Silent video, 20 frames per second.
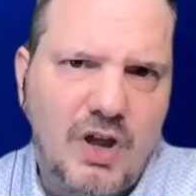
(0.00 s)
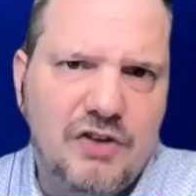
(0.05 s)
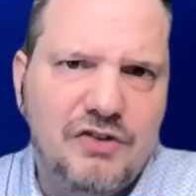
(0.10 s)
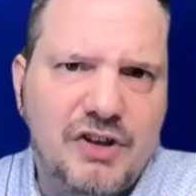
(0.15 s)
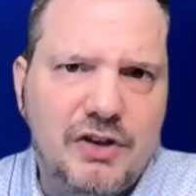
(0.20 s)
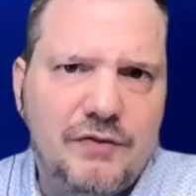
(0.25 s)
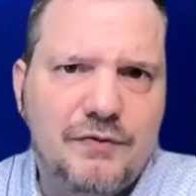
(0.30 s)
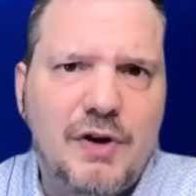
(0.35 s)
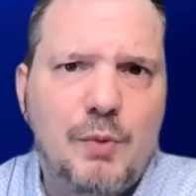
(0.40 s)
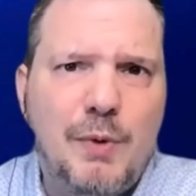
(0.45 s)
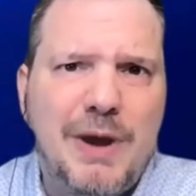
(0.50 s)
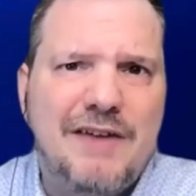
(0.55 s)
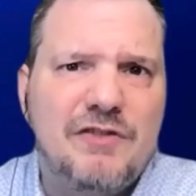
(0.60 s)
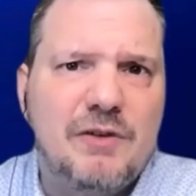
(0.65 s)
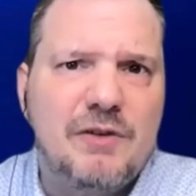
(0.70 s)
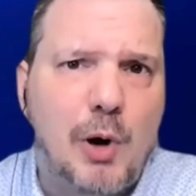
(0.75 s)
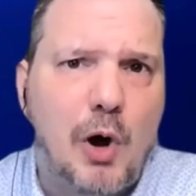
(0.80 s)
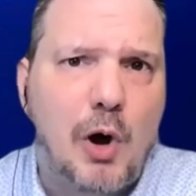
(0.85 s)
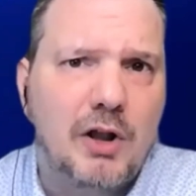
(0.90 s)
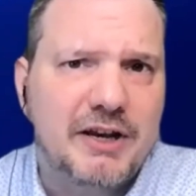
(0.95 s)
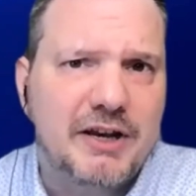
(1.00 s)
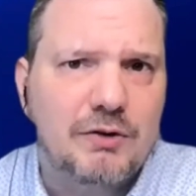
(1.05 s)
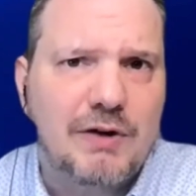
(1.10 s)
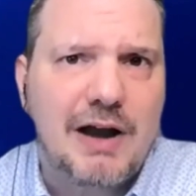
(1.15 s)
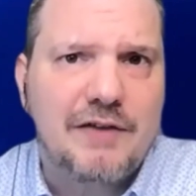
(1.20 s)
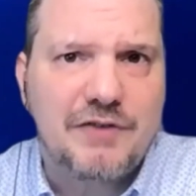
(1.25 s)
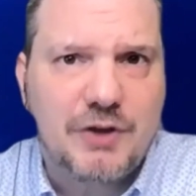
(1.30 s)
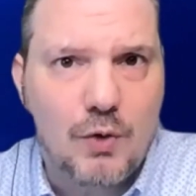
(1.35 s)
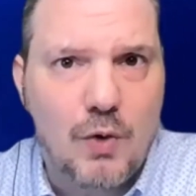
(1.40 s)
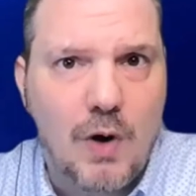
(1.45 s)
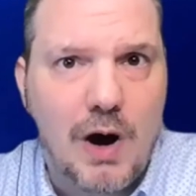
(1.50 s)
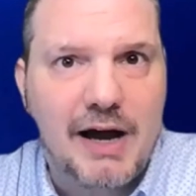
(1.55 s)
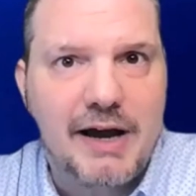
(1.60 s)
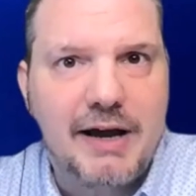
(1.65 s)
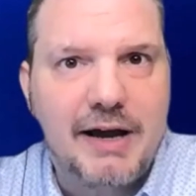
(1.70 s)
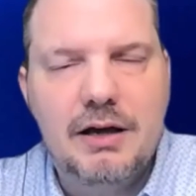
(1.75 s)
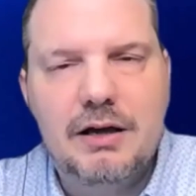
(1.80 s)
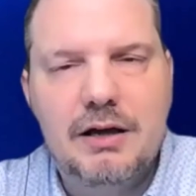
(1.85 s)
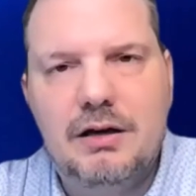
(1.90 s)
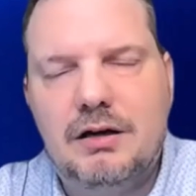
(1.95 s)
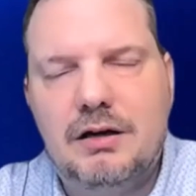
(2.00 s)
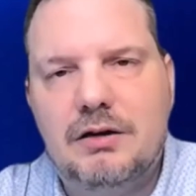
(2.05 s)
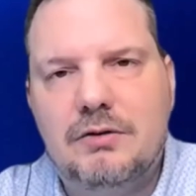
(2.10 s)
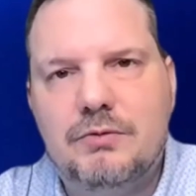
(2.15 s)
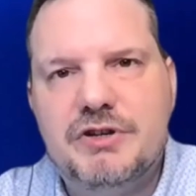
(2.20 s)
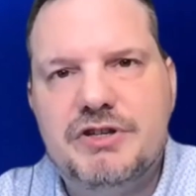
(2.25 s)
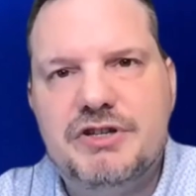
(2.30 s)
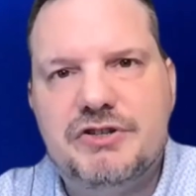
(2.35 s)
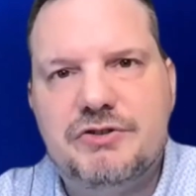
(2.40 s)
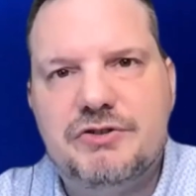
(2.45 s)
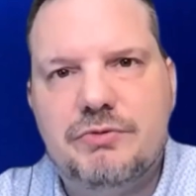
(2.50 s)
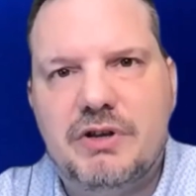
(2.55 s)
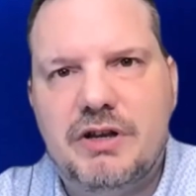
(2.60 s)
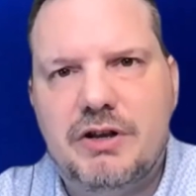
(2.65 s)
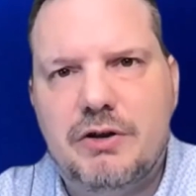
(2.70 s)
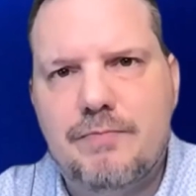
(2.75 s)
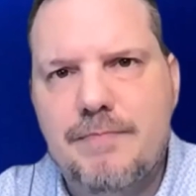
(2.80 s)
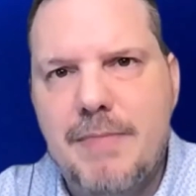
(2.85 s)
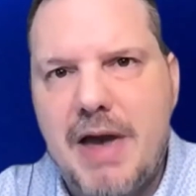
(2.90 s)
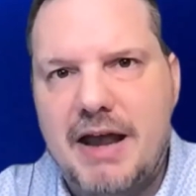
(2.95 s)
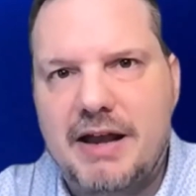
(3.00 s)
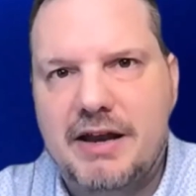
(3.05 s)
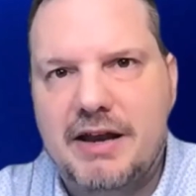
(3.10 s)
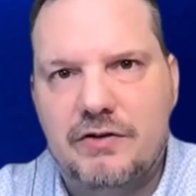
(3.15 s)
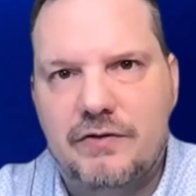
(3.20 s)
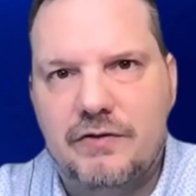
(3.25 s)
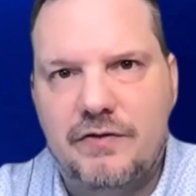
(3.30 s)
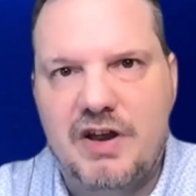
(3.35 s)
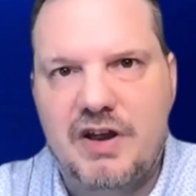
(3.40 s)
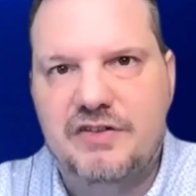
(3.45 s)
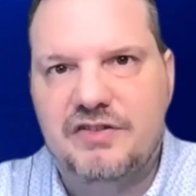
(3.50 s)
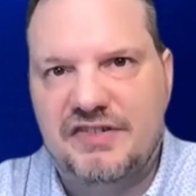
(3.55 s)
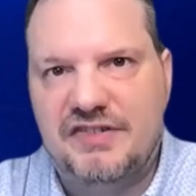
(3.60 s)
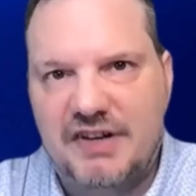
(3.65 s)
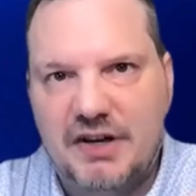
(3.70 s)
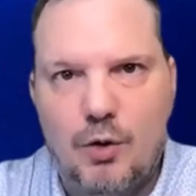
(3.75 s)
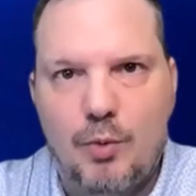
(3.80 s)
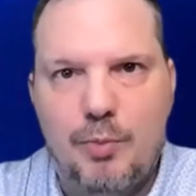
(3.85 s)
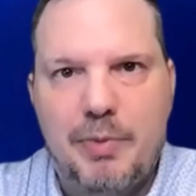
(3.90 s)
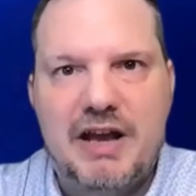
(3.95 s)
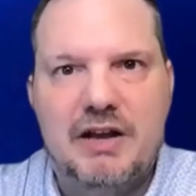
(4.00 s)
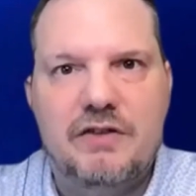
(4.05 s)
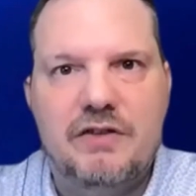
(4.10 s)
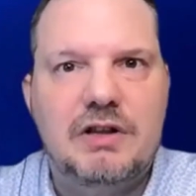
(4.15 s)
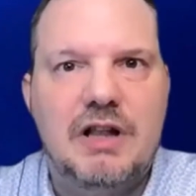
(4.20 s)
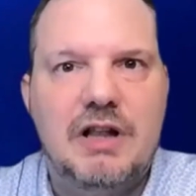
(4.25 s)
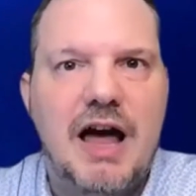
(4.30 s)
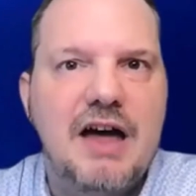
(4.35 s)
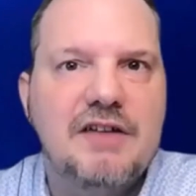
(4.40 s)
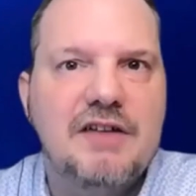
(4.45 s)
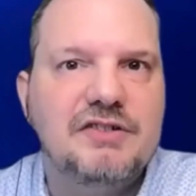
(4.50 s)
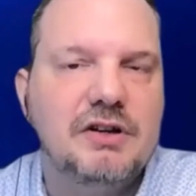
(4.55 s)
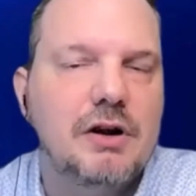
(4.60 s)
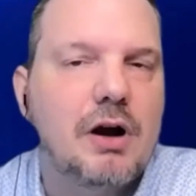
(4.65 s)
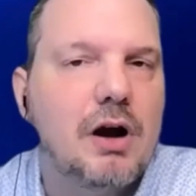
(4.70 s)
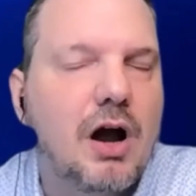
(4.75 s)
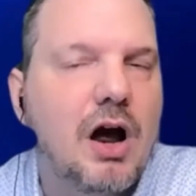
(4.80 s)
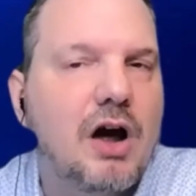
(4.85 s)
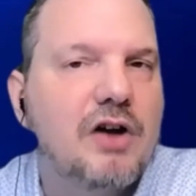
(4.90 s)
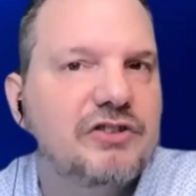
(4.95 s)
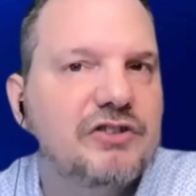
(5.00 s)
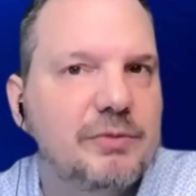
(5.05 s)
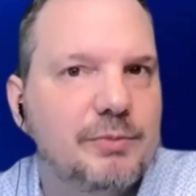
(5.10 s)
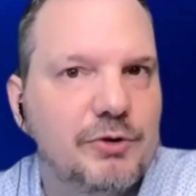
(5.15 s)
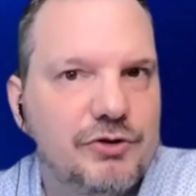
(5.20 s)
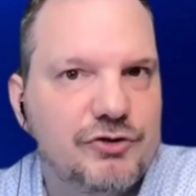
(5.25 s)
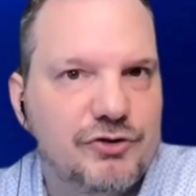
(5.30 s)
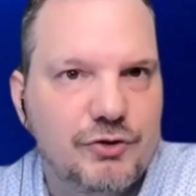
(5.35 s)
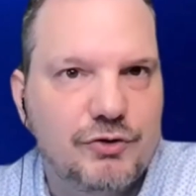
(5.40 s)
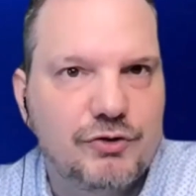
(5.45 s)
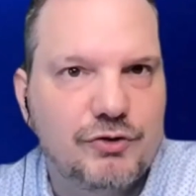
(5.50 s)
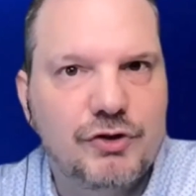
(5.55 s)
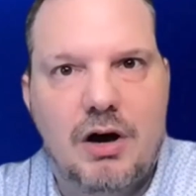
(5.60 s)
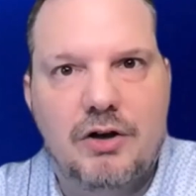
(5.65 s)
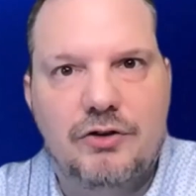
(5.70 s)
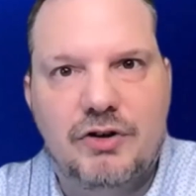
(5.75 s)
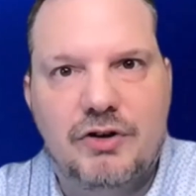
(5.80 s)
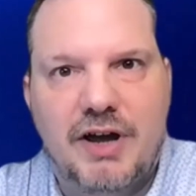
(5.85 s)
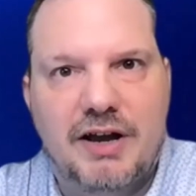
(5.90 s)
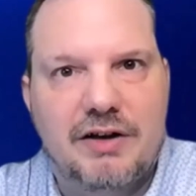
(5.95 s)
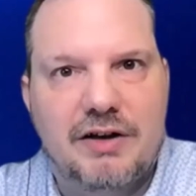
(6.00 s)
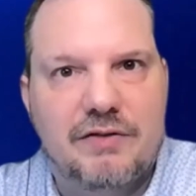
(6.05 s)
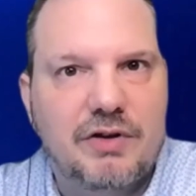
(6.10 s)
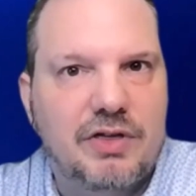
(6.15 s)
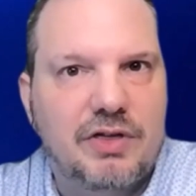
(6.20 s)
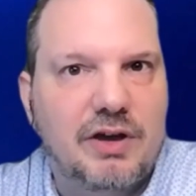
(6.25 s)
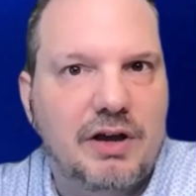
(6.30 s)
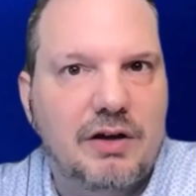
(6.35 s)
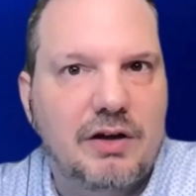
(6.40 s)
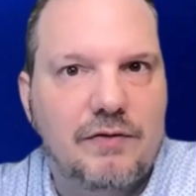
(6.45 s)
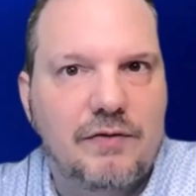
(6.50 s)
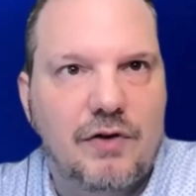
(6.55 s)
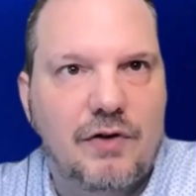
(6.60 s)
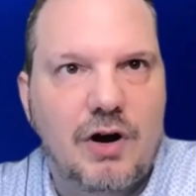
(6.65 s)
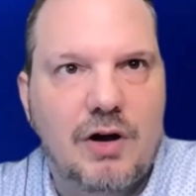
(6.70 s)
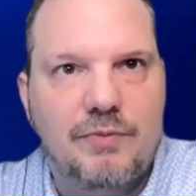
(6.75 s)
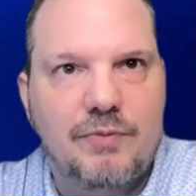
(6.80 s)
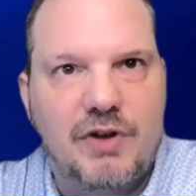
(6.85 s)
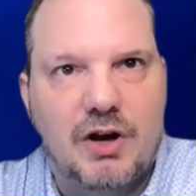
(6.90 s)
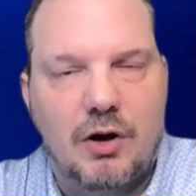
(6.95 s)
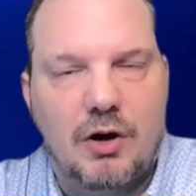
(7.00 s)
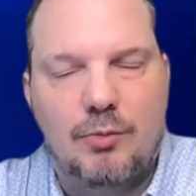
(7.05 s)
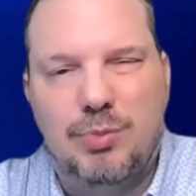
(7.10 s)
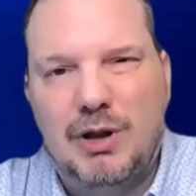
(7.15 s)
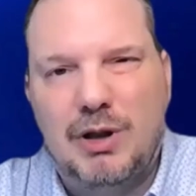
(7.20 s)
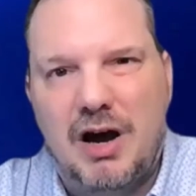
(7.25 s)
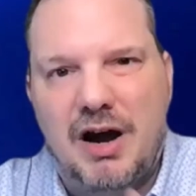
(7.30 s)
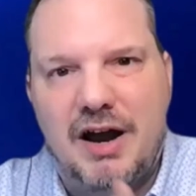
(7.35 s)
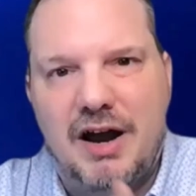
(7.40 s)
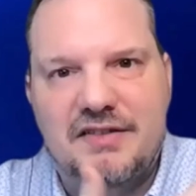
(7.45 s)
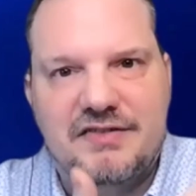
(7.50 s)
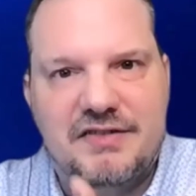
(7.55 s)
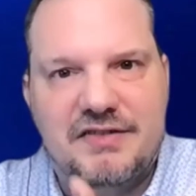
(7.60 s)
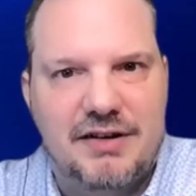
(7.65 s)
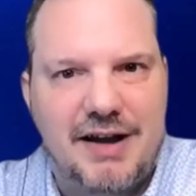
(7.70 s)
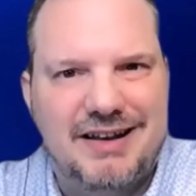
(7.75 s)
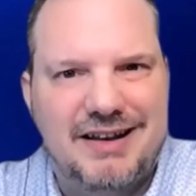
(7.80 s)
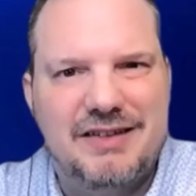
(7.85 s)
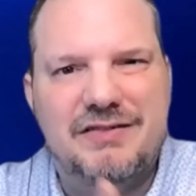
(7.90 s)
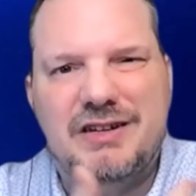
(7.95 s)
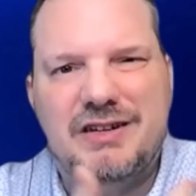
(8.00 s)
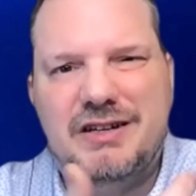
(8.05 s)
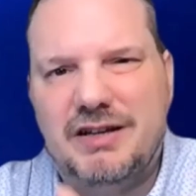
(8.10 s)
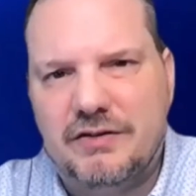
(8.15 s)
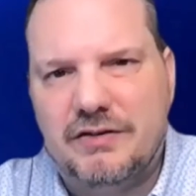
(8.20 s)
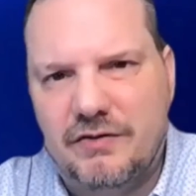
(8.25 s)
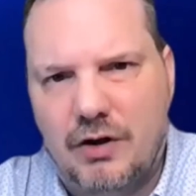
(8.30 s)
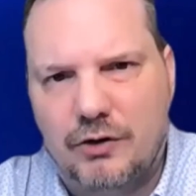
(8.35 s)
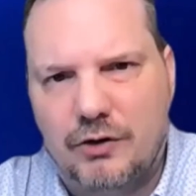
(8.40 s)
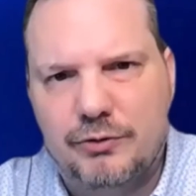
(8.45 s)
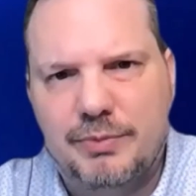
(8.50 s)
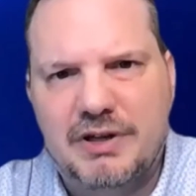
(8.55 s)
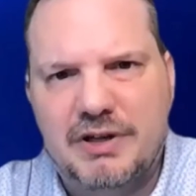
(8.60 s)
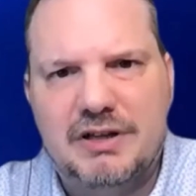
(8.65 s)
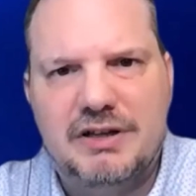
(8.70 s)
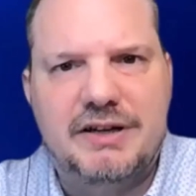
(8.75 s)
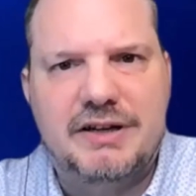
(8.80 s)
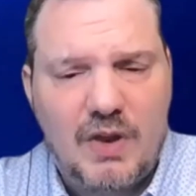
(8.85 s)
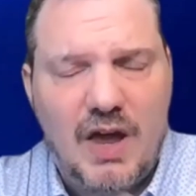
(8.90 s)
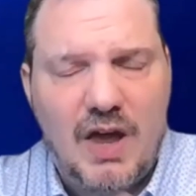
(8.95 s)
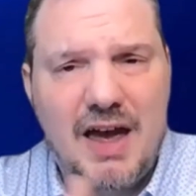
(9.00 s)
So at the front, we have the polygraph UI, which is really the main interface, a single pane of glass that our customers use to get everything from their compliance, their activity, their vulnerability.